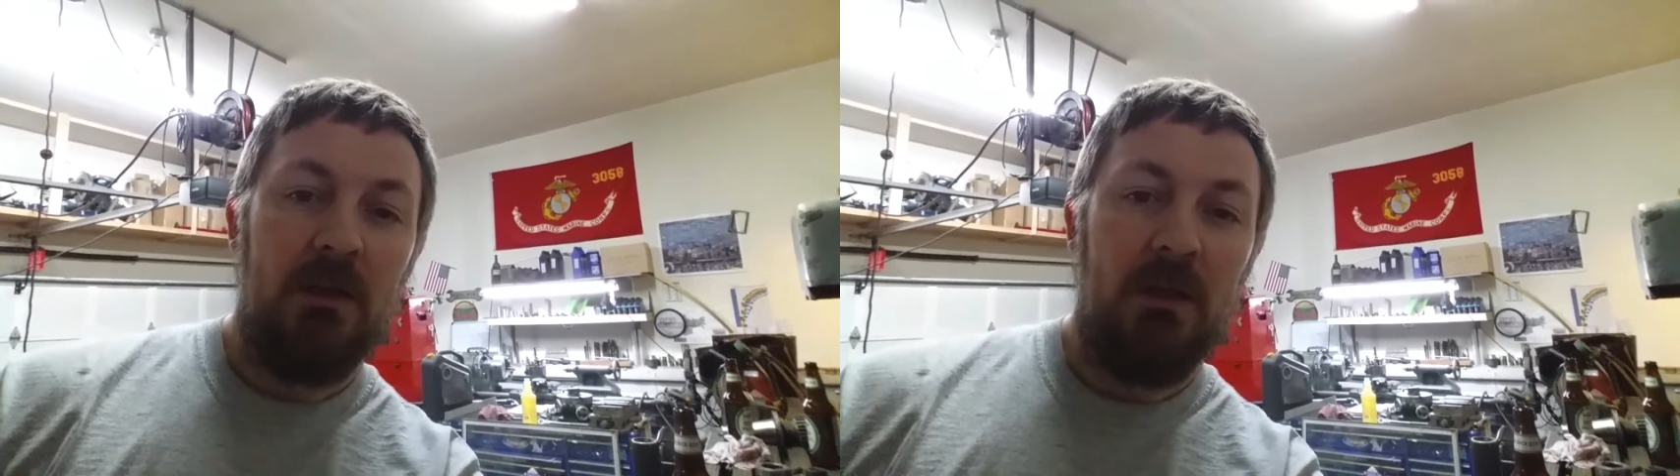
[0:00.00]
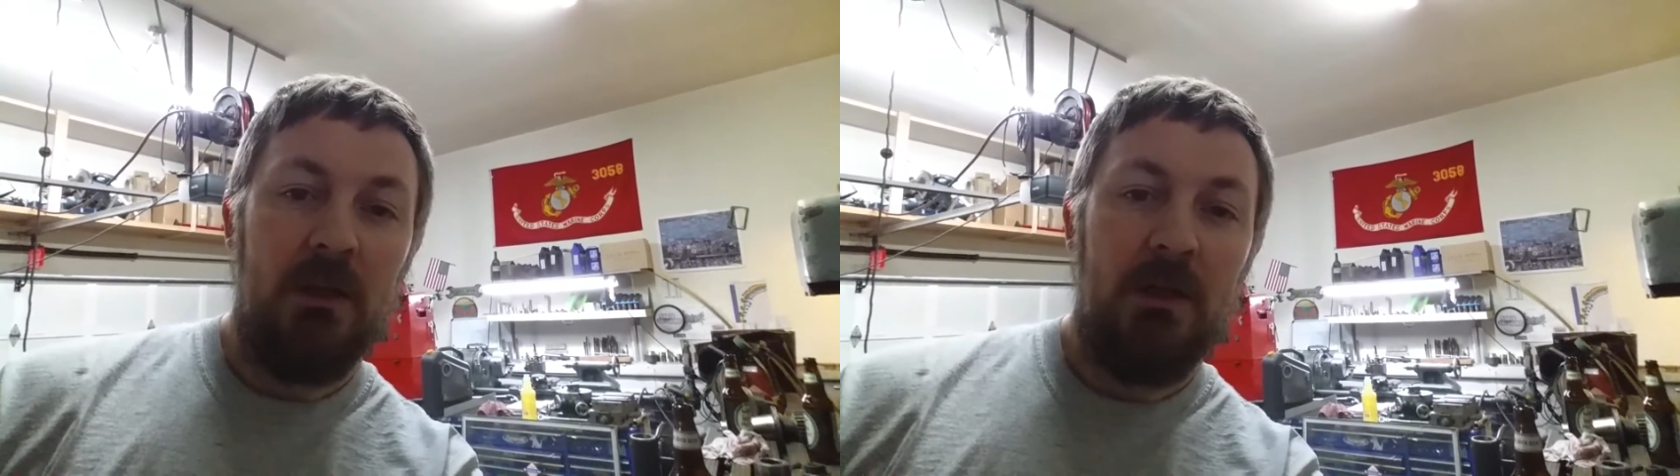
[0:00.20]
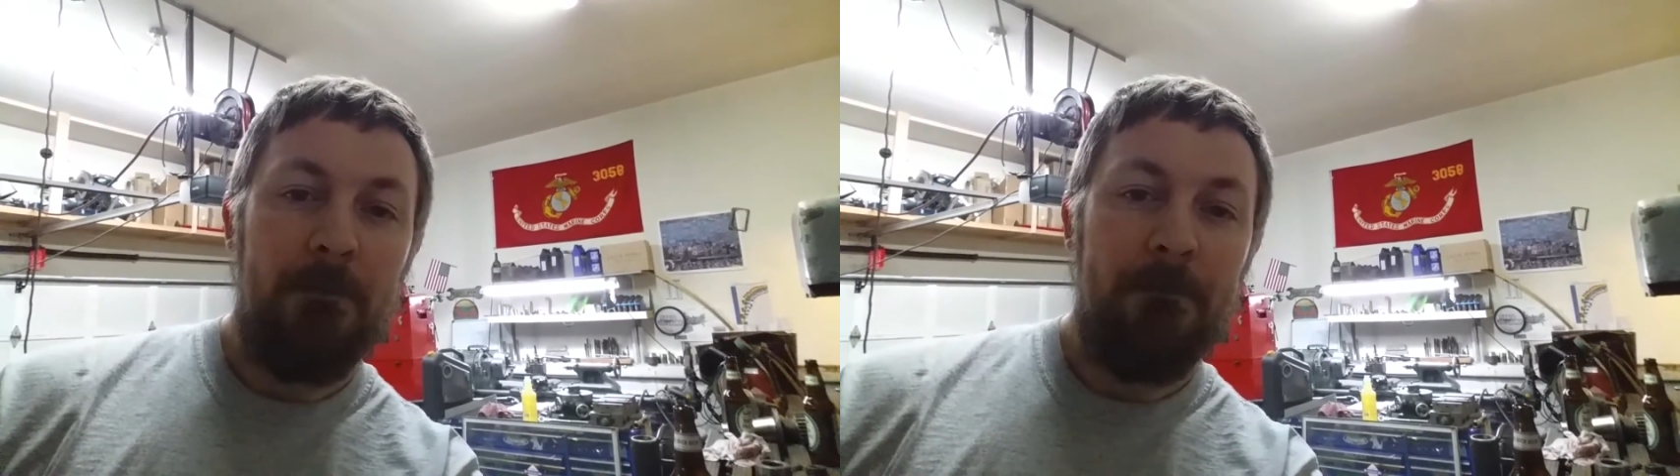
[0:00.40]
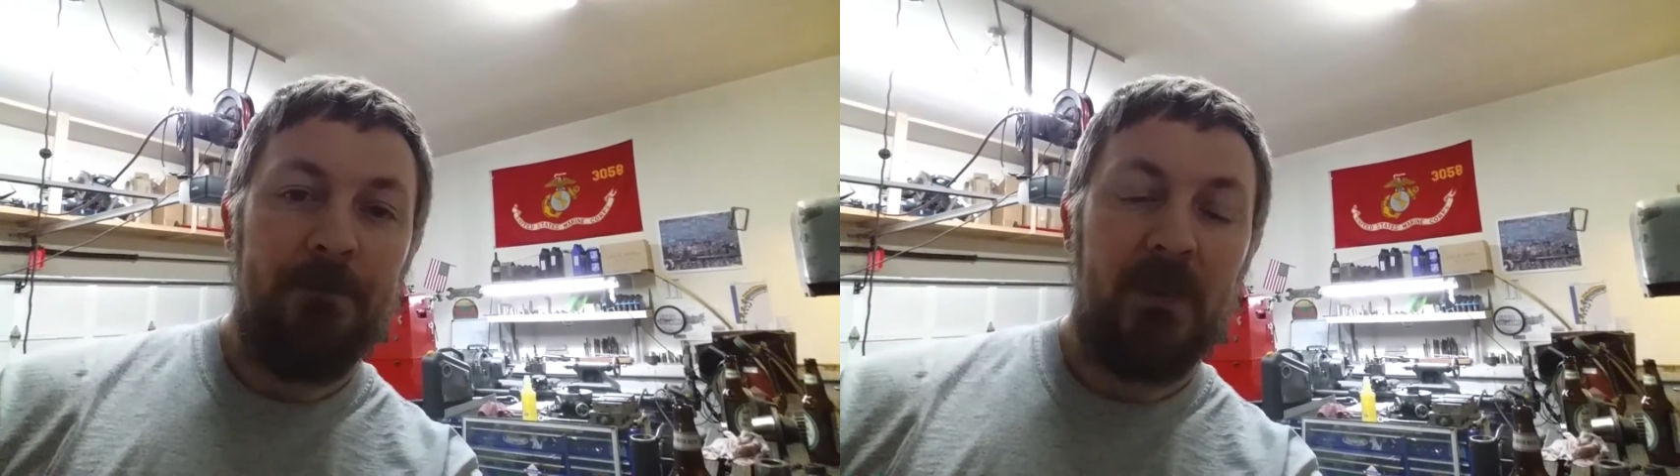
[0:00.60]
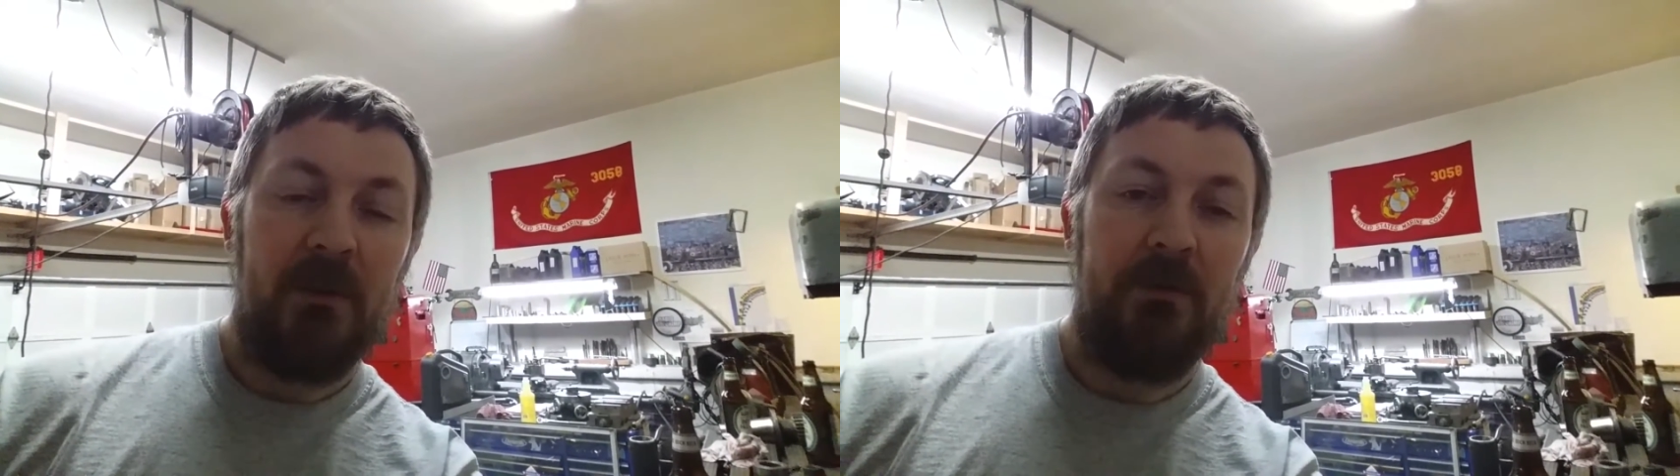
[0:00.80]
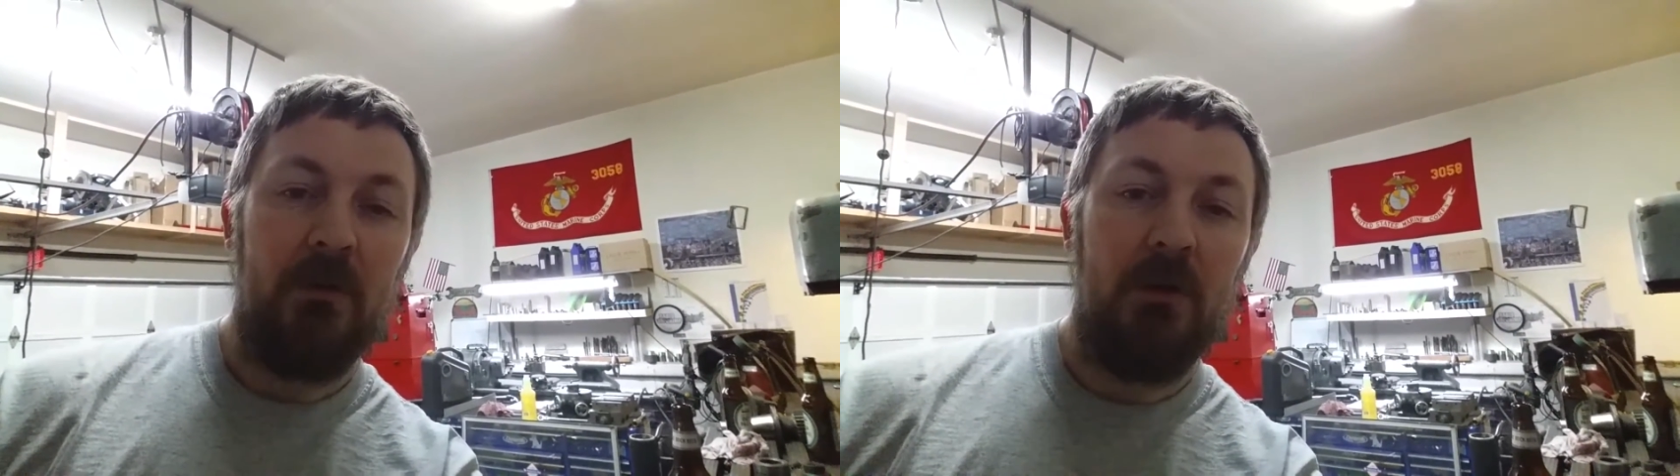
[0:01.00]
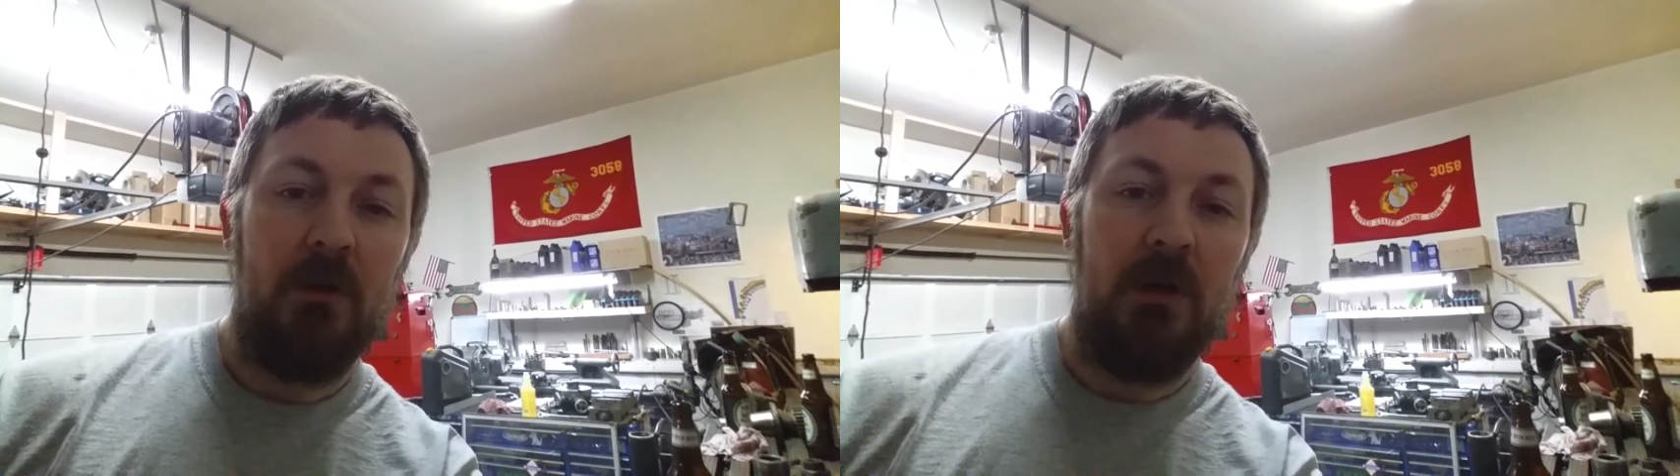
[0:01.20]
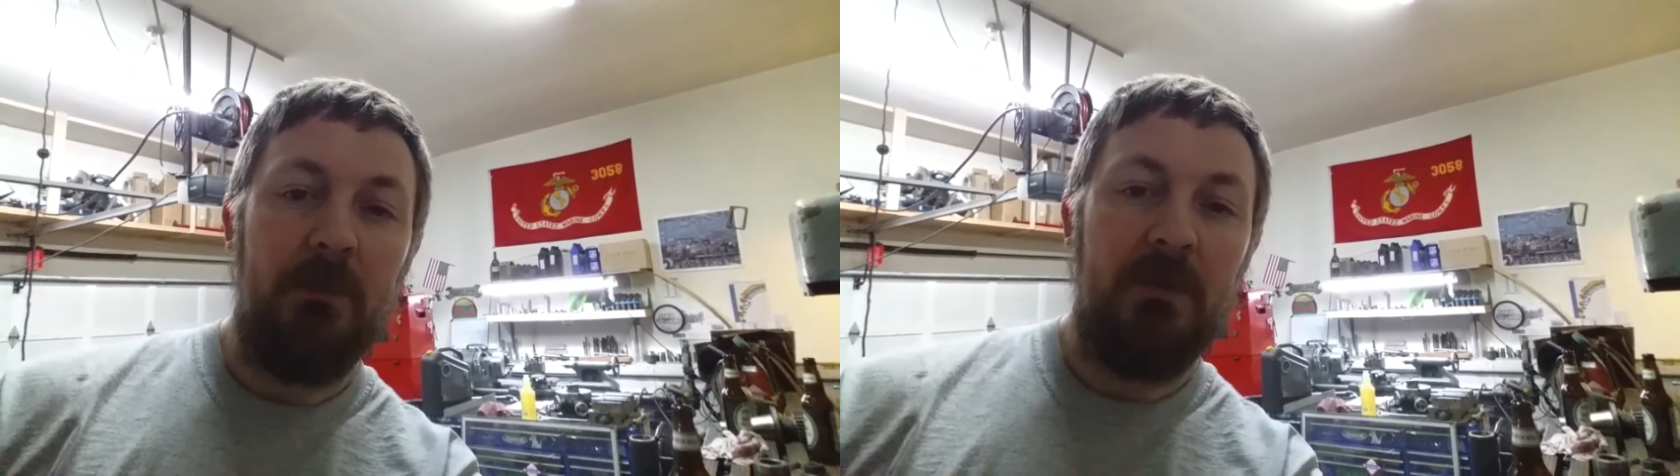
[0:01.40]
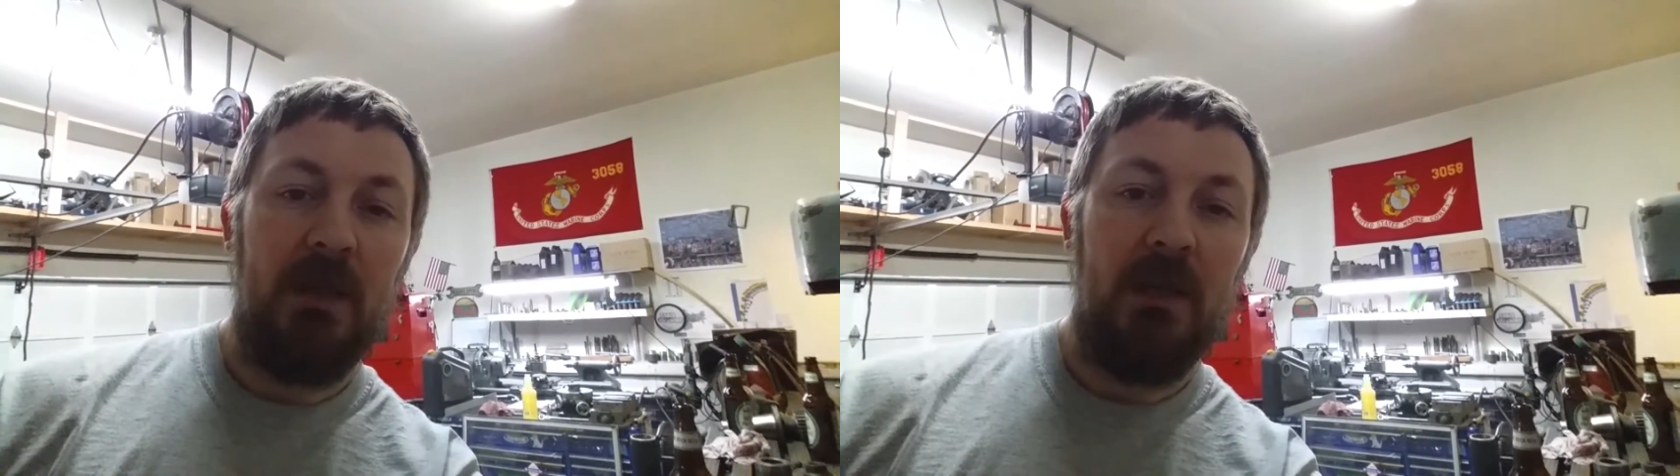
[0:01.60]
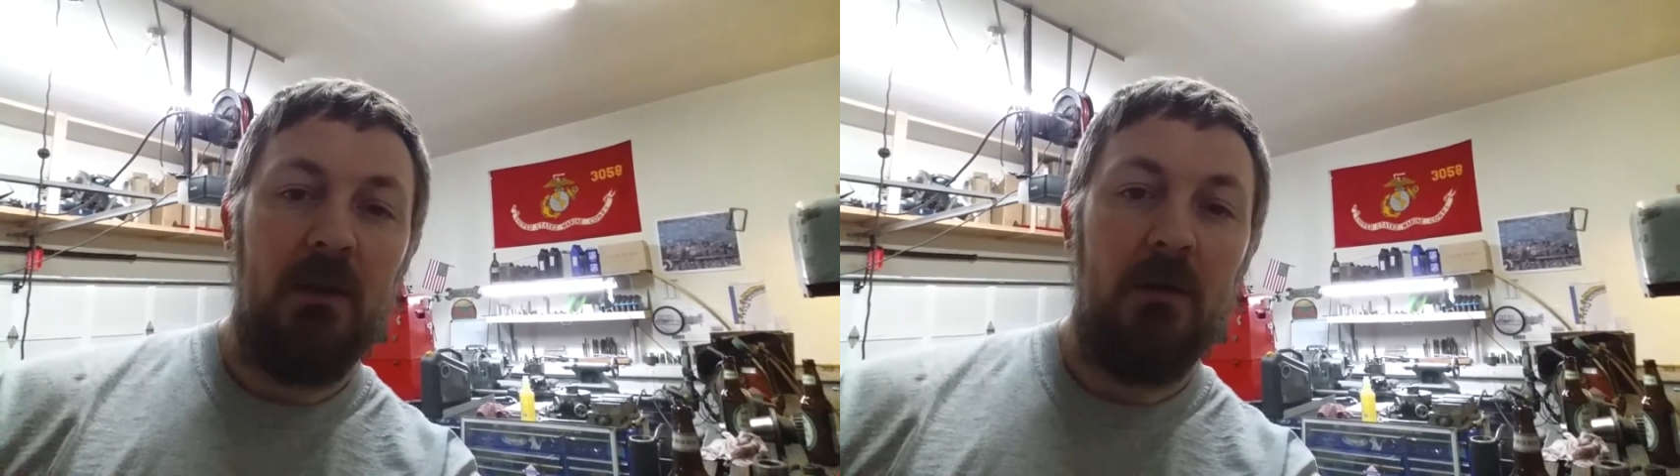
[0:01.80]
Um, so a little
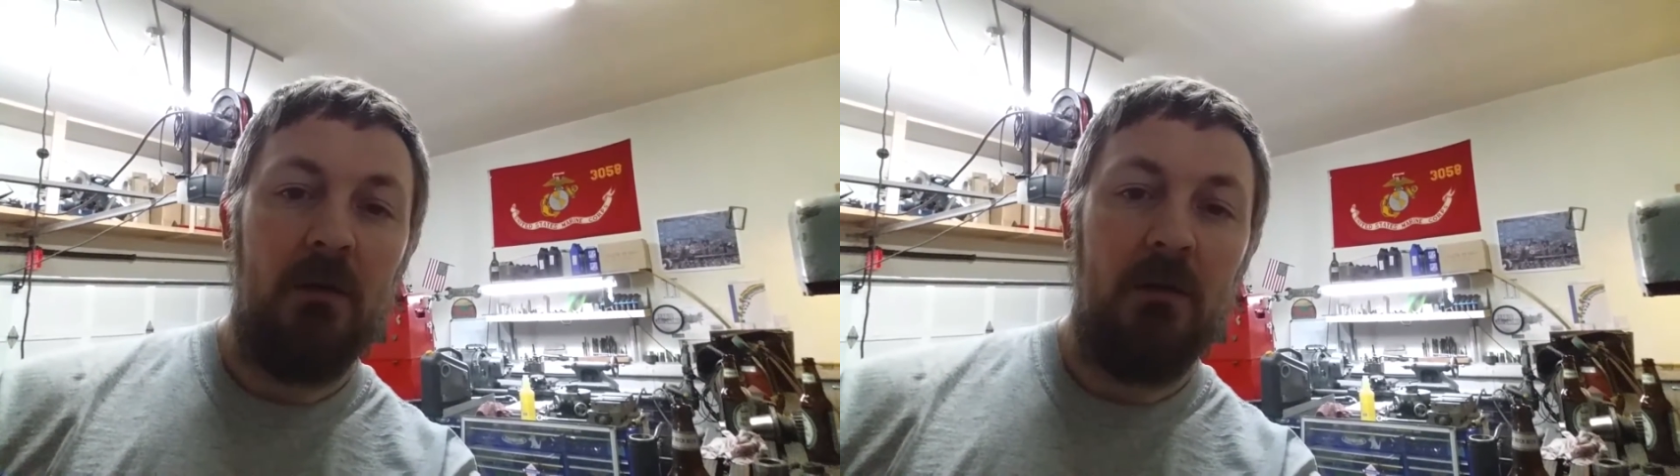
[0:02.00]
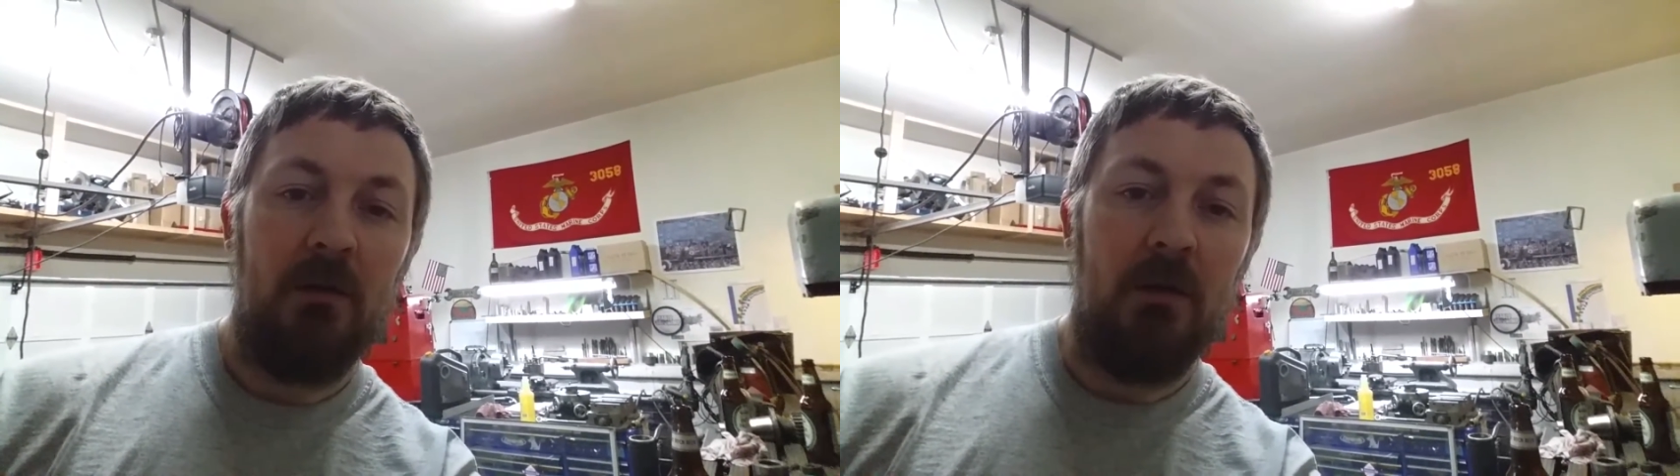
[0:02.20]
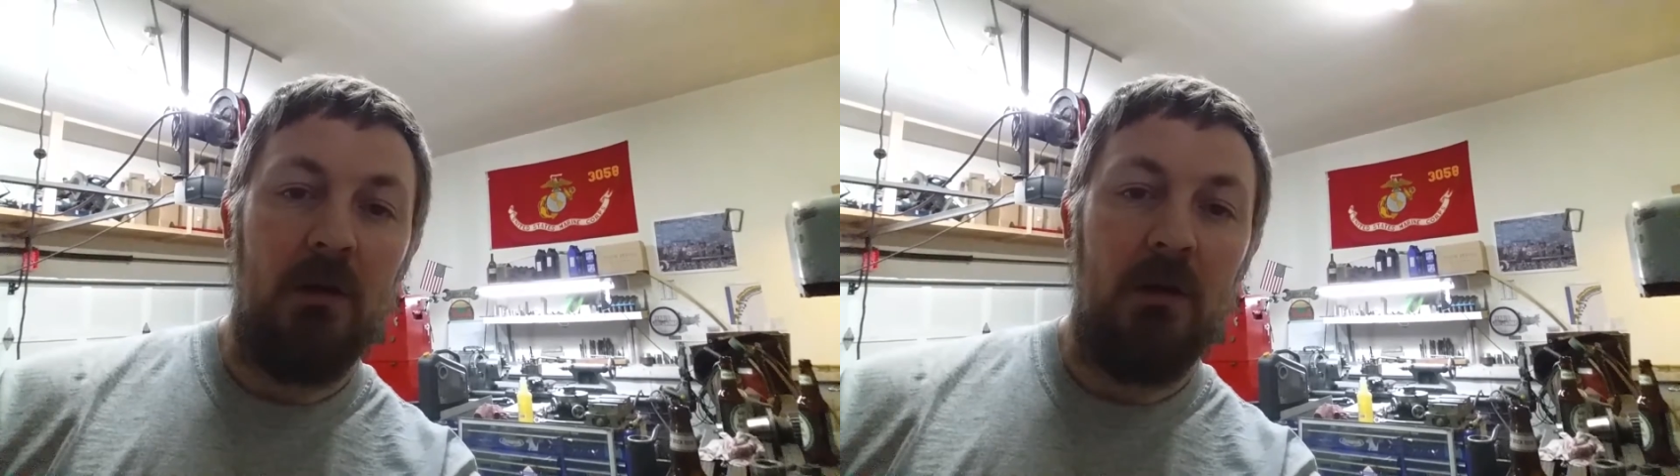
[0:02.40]
update here